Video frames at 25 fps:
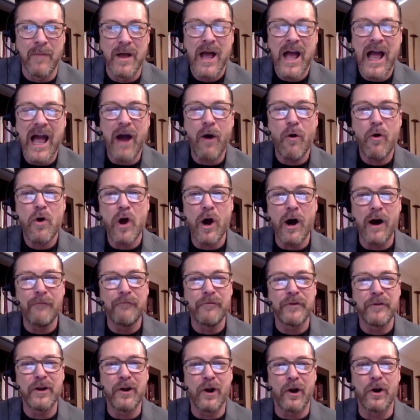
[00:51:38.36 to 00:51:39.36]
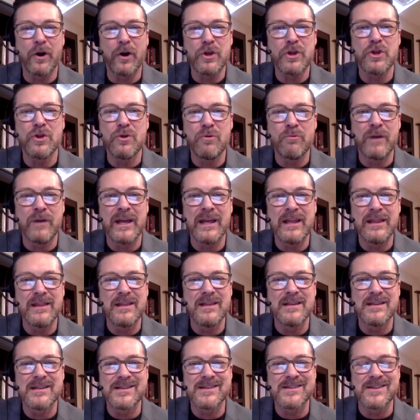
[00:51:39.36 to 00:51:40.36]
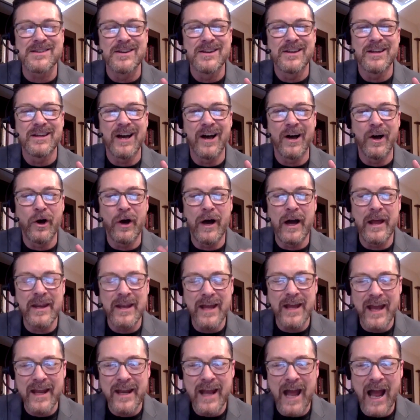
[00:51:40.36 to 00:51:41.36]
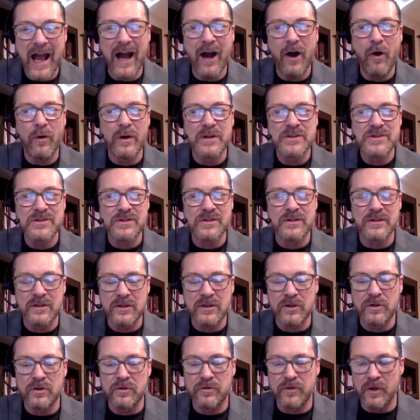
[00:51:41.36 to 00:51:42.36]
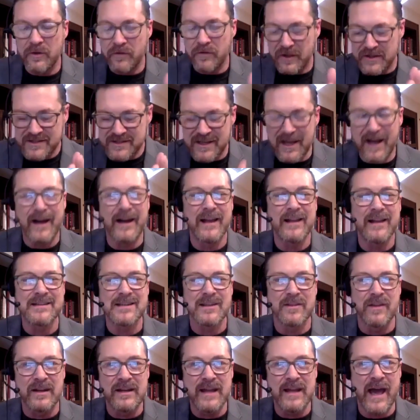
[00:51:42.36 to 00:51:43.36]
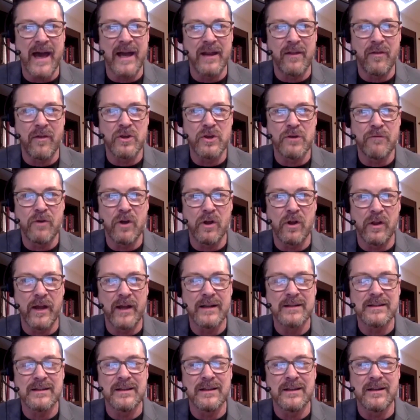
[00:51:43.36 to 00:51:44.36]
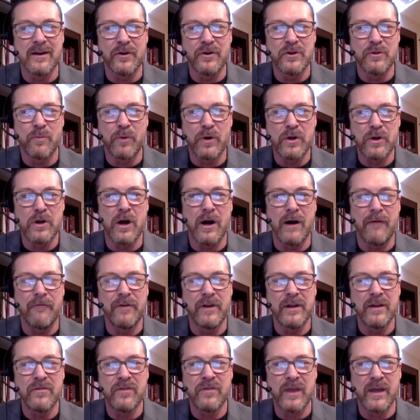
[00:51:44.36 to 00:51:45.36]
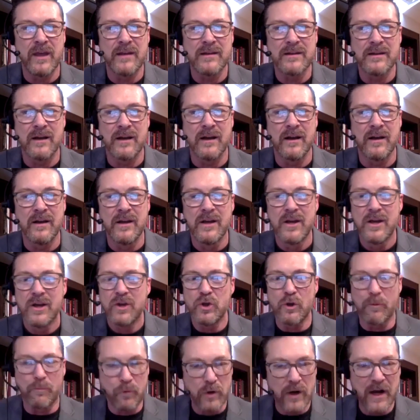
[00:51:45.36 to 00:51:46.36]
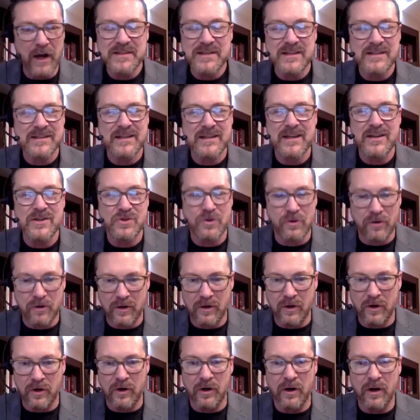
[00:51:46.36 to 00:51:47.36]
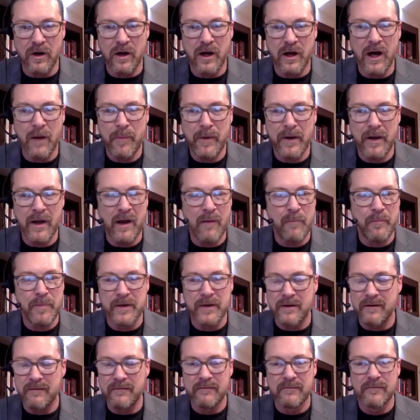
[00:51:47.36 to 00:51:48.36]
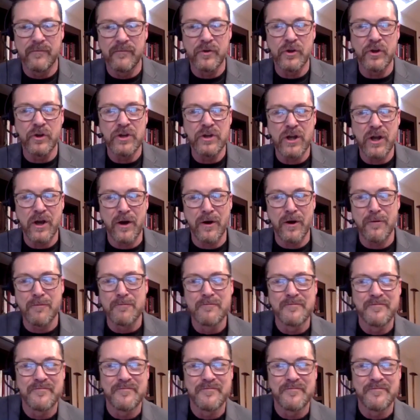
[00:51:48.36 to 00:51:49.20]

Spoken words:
how confident are you in this and how it's the science and the data that you've collected? Are you pretty confident that your processes are up and good to go?